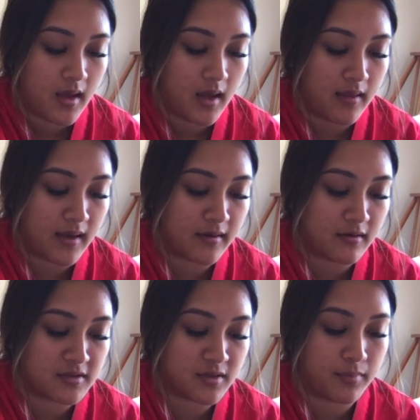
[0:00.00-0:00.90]
And I could
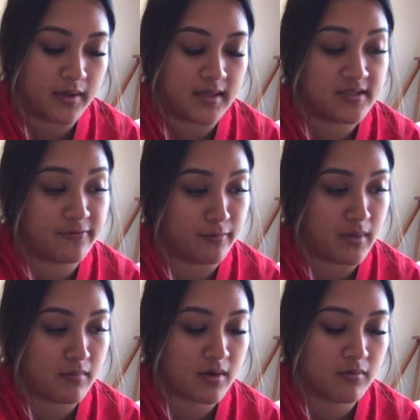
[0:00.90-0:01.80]
also put his room
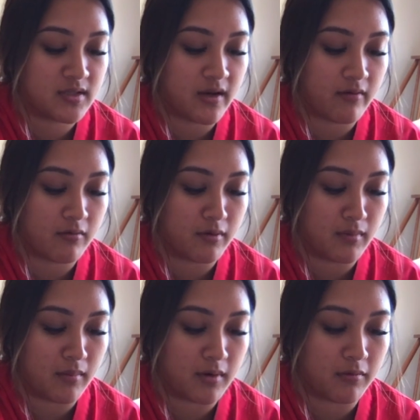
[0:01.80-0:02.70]
number, whichever room
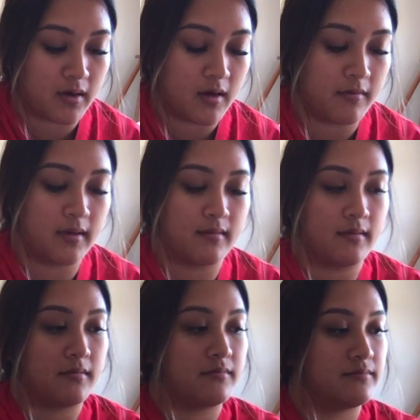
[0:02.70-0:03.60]
number we're going to.